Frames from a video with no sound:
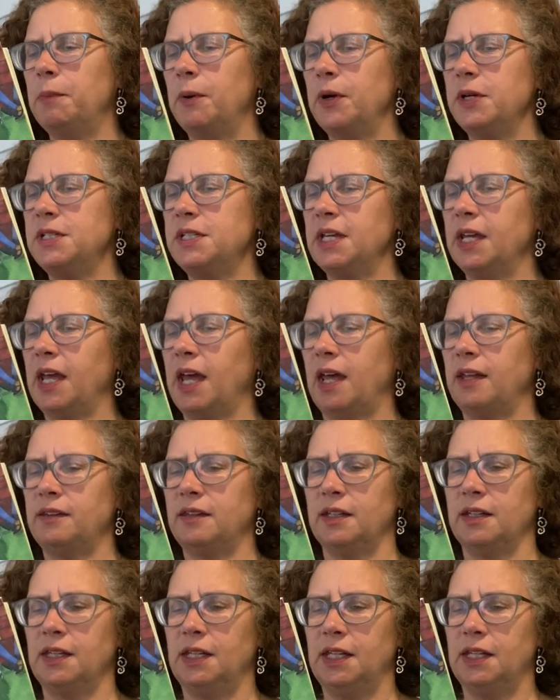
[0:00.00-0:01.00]
pointing at
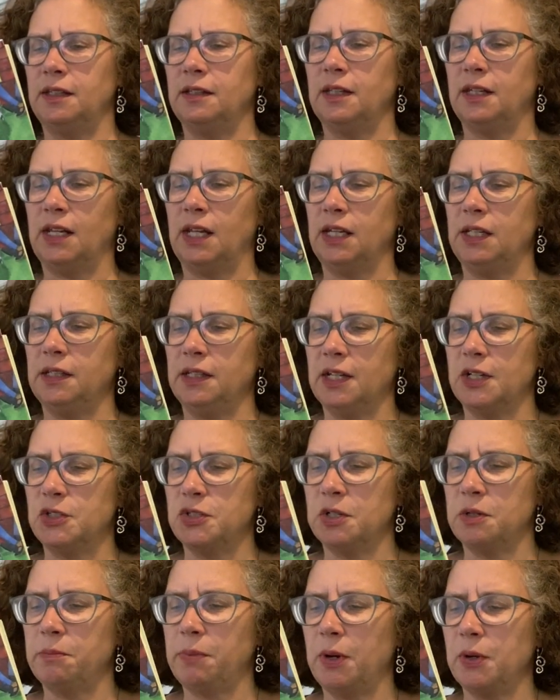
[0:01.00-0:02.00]
the in the night
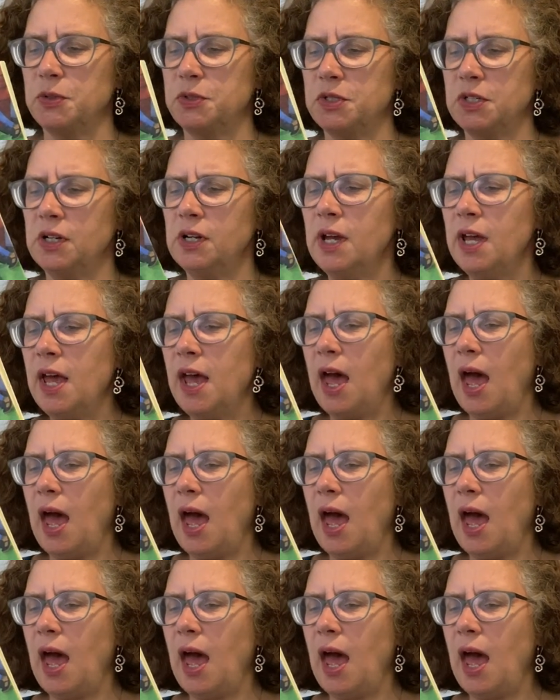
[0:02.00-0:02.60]
kitchen poster,